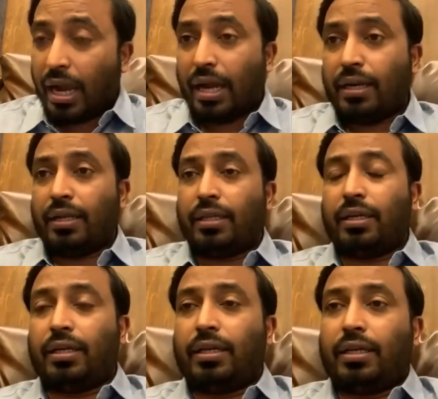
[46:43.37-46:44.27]
And
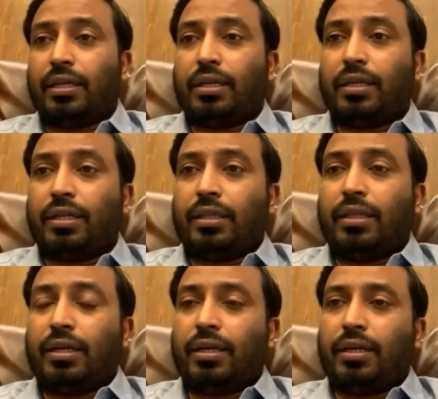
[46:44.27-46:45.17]

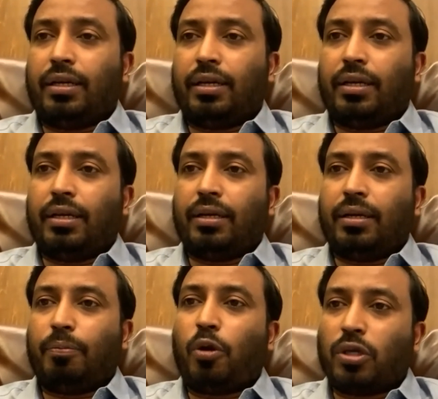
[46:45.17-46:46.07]

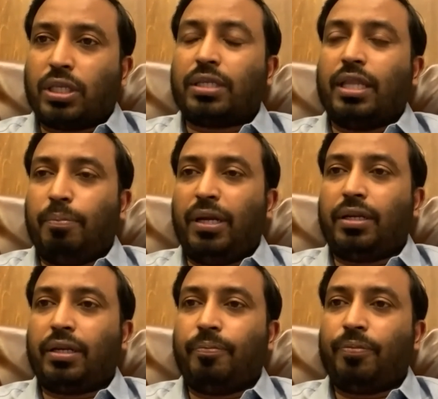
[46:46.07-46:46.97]
the process they built,